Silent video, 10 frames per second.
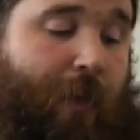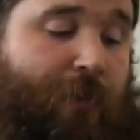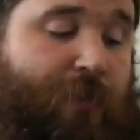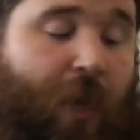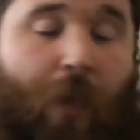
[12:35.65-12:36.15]

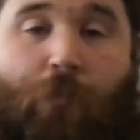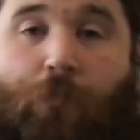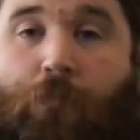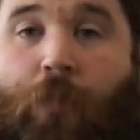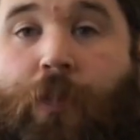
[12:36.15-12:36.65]
So
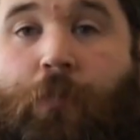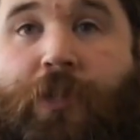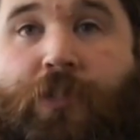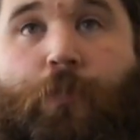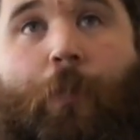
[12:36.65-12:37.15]
what you want
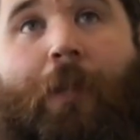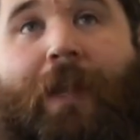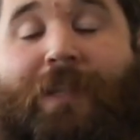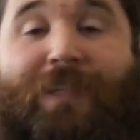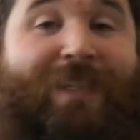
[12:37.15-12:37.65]
to do, we're
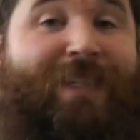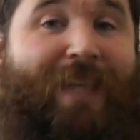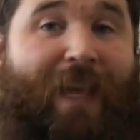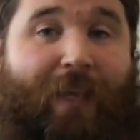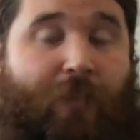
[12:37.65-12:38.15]
playing this in
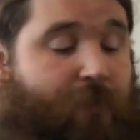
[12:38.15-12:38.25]
D.